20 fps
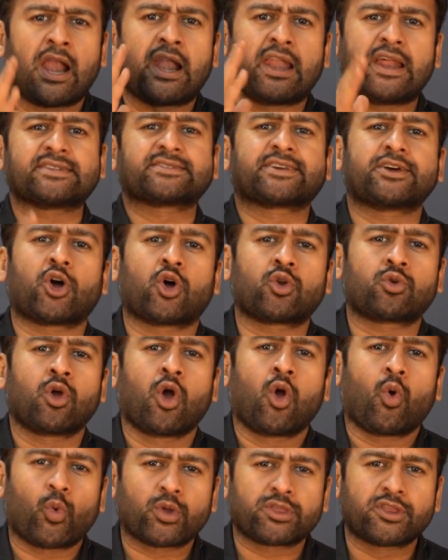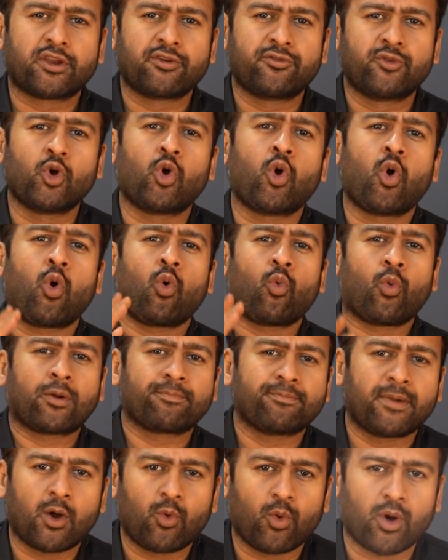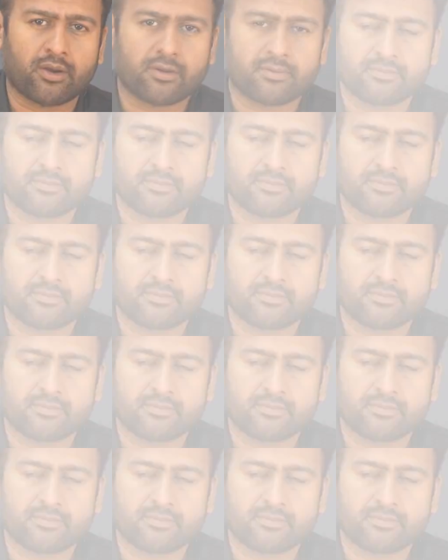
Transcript: Let's get on with the review one by one.